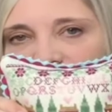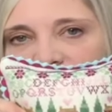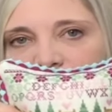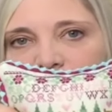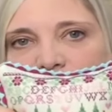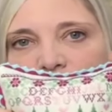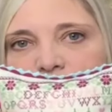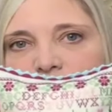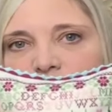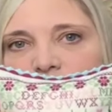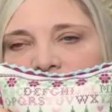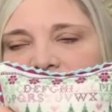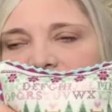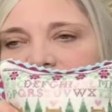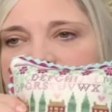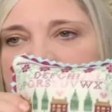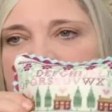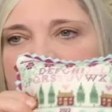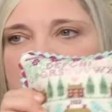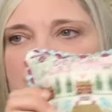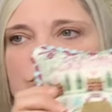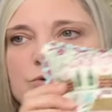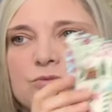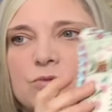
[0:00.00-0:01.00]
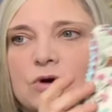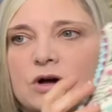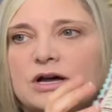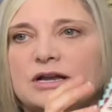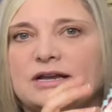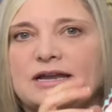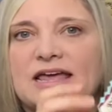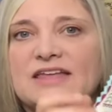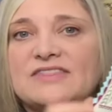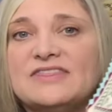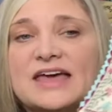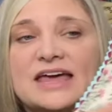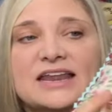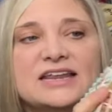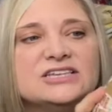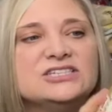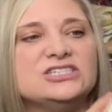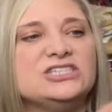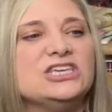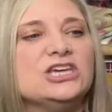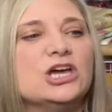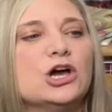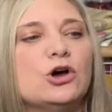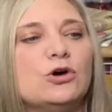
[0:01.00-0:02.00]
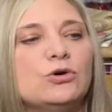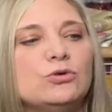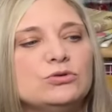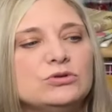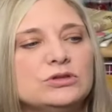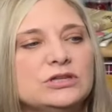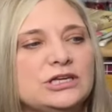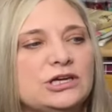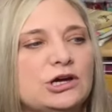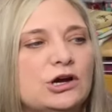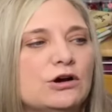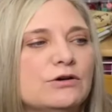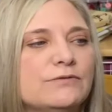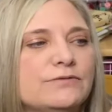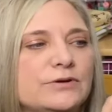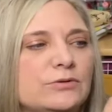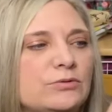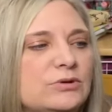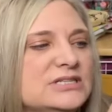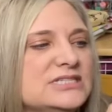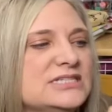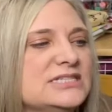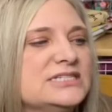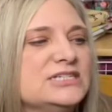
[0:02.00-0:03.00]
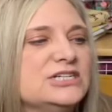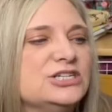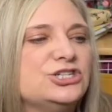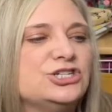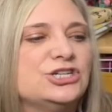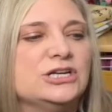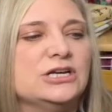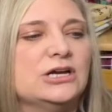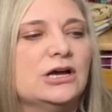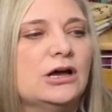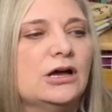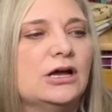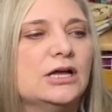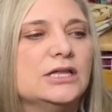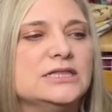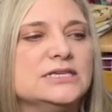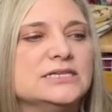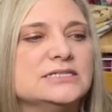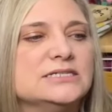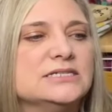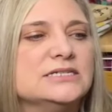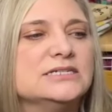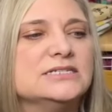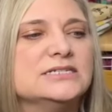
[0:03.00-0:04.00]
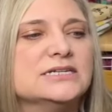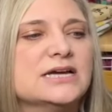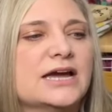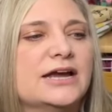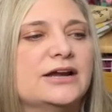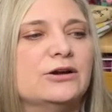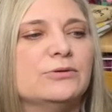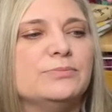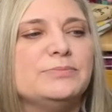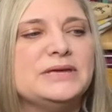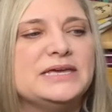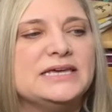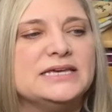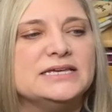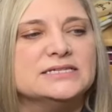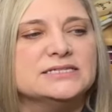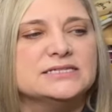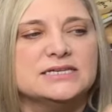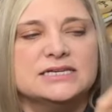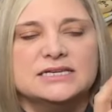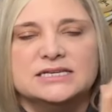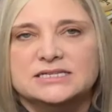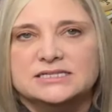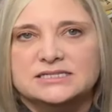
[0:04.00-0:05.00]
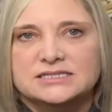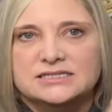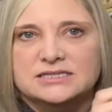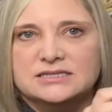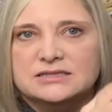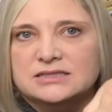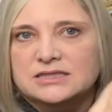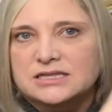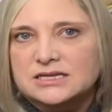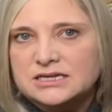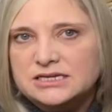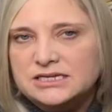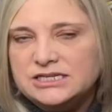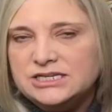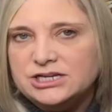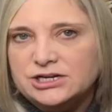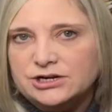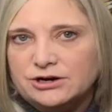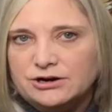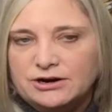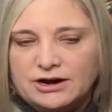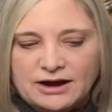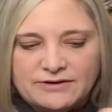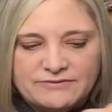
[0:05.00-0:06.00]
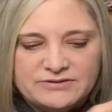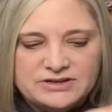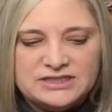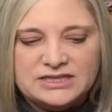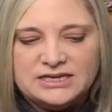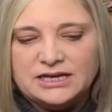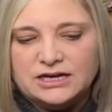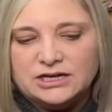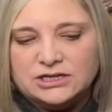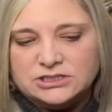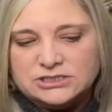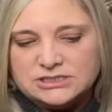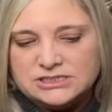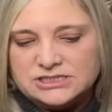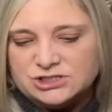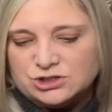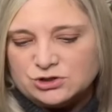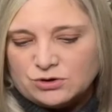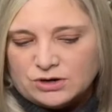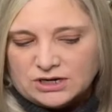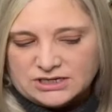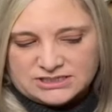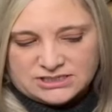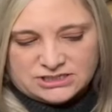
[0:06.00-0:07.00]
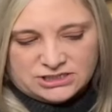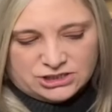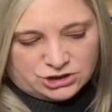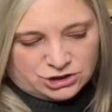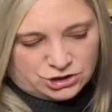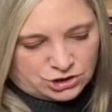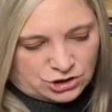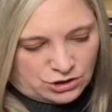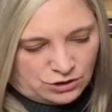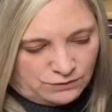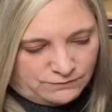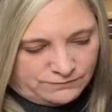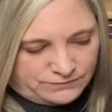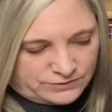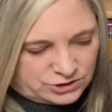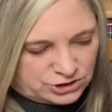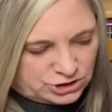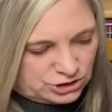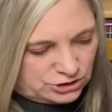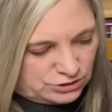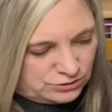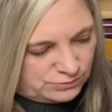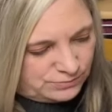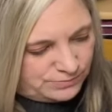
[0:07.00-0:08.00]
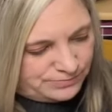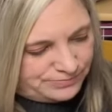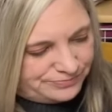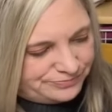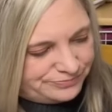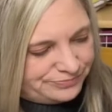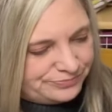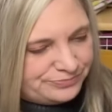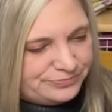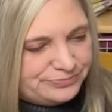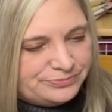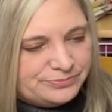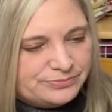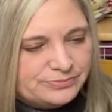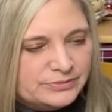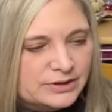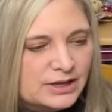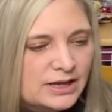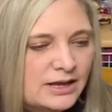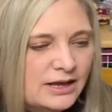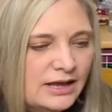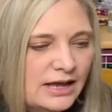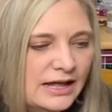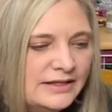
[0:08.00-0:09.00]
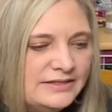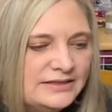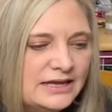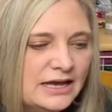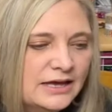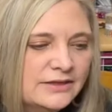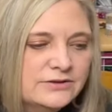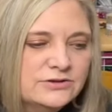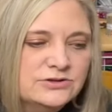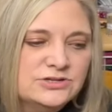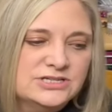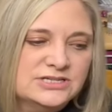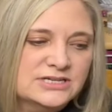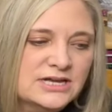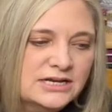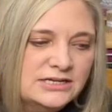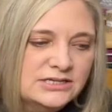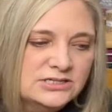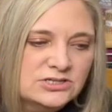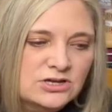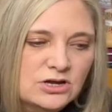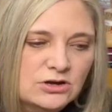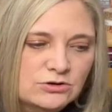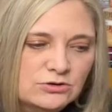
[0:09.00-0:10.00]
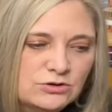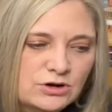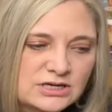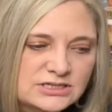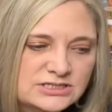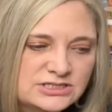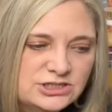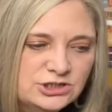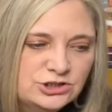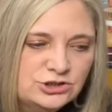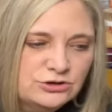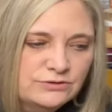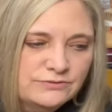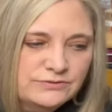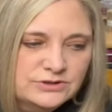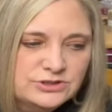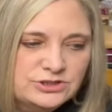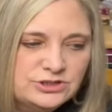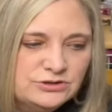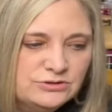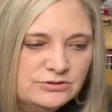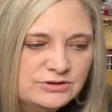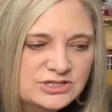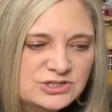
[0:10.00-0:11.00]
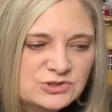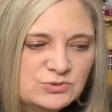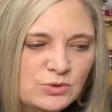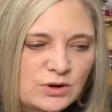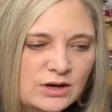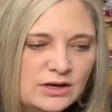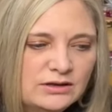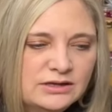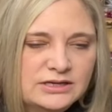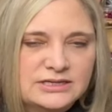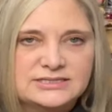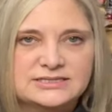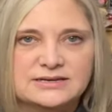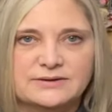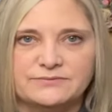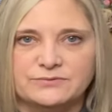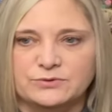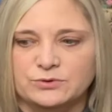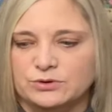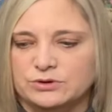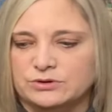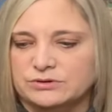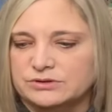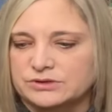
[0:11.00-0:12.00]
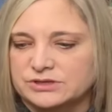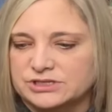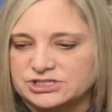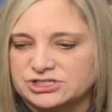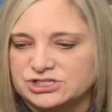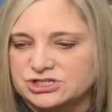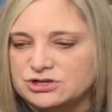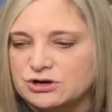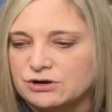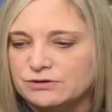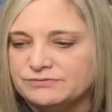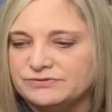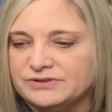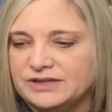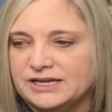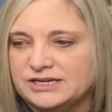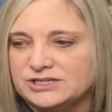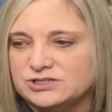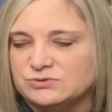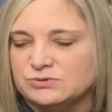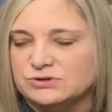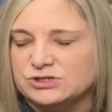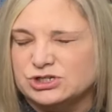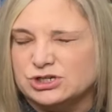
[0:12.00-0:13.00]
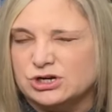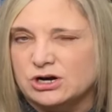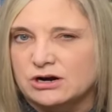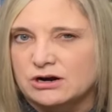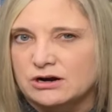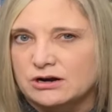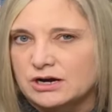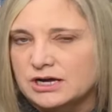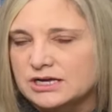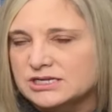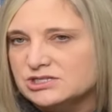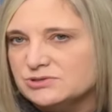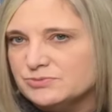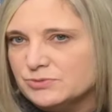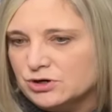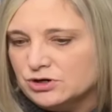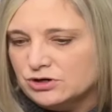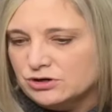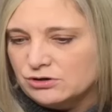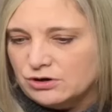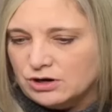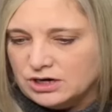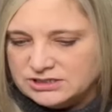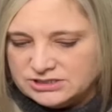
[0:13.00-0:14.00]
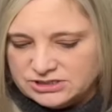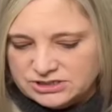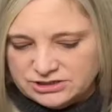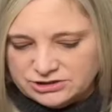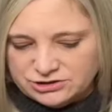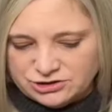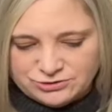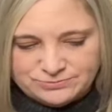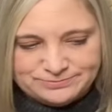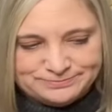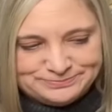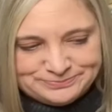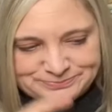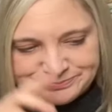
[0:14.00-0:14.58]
to whatever you want. And that is the only over one stitching on this entire piece is the year. Everything else is cross stitch over 2. And the other design is all cross stitch over 2 as well, except for the snowflakes, which are a Smyrna cross stitch.